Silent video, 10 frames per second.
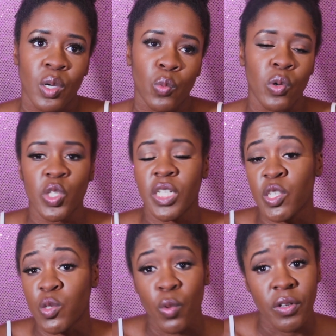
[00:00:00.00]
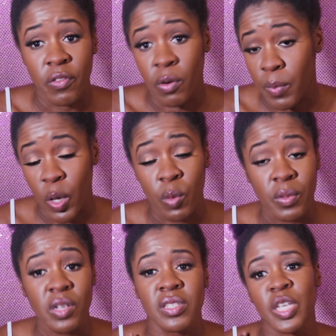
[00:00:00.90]
what cheerleaders want for a bow
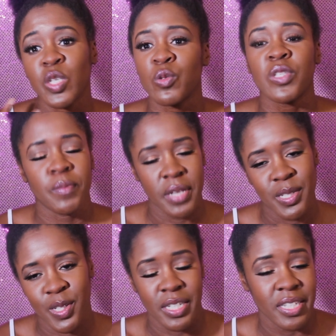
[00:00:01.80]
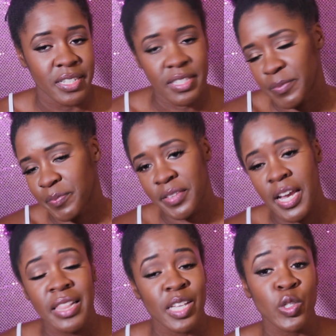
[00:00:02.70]
because they used to be cheerleaders.
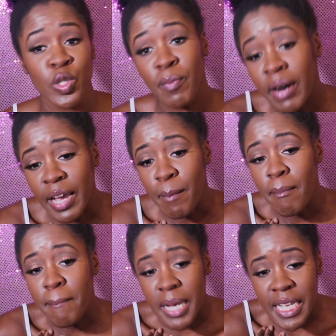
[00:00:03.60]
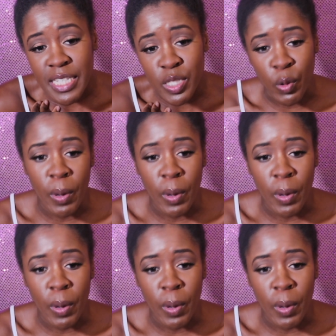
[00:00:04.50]
That's just my personal